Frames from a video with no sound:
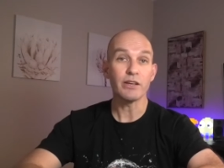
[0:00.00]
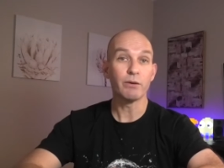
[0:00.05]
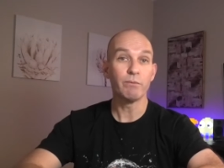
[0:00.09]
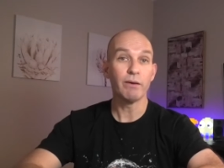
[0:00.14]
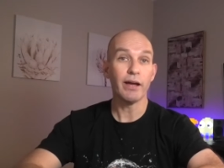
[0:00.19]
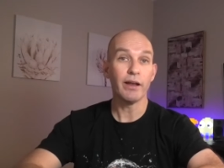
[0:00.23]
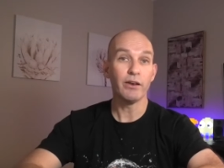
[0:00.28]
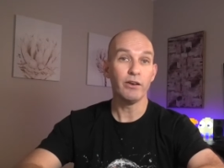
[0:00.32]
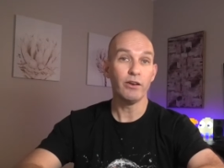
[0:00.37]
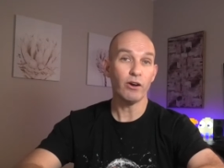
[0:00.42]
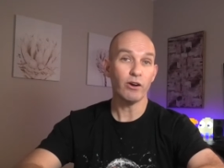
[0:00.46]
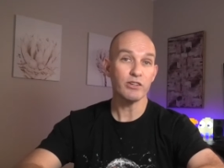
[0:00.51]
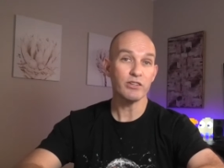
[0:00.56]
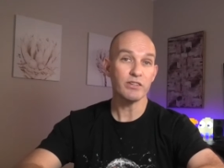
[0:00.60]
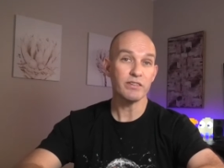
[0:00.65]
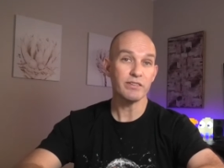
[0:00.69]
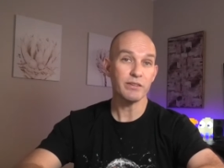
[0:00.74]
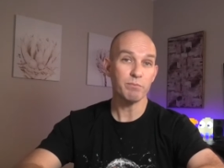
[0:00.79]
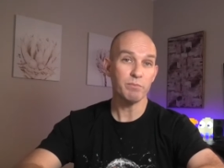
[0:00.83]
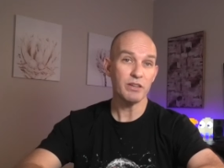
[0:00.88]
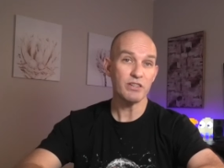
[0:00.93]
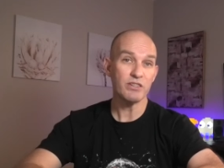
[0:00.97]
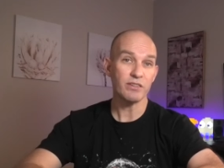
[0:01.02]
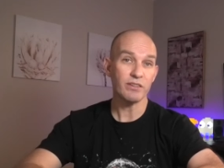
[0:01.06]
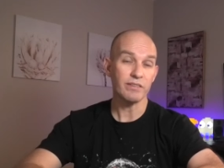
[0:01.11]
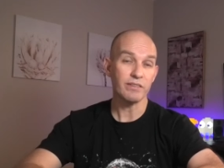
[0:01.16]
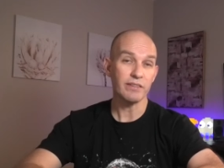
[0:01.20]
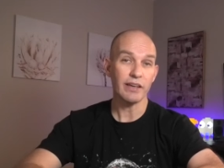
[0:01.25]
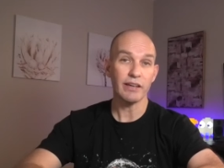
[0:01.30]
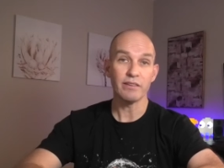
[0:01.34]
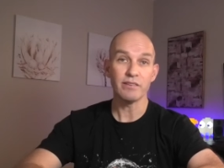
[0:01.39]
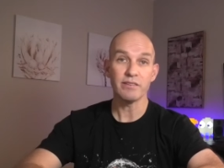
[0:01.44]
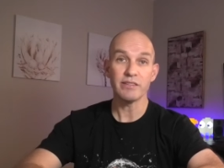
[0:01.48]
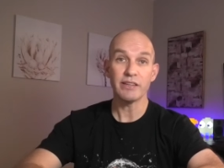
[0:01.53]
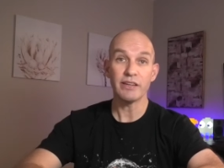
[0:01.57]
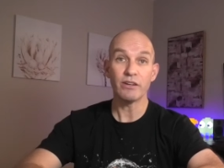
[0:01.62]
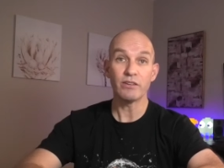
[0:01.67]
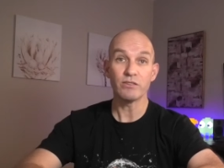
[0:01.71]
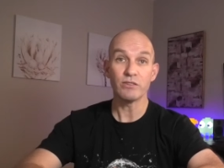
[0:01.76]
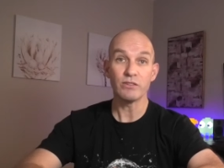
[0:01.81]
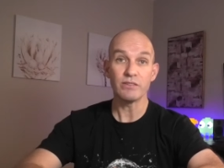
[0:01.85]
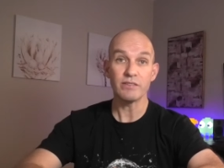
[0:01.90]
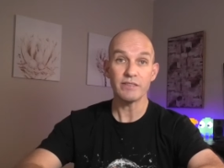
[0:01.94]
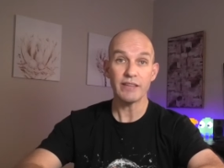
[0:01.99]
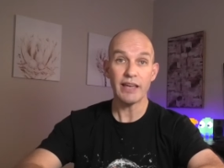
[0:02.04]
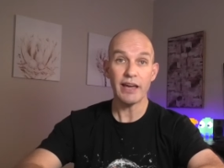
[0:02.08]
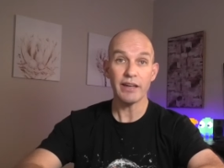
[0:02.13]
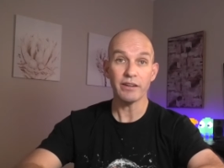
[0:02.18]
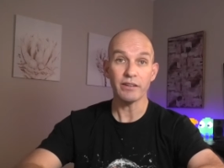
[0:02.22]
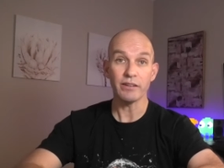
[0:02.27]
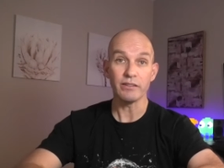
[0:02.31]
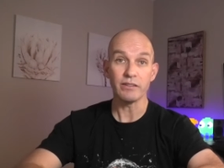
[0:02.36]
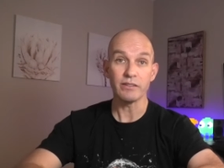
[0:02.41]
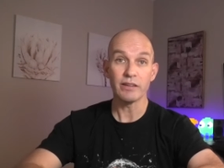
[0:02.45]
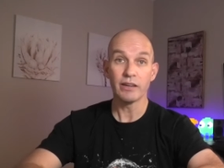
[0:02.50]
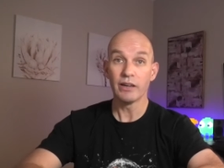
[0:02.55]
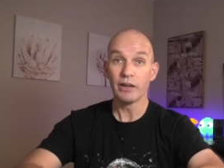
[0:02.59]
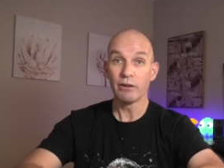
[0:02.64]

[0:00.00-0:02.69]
around noxious emissions and CO2 standards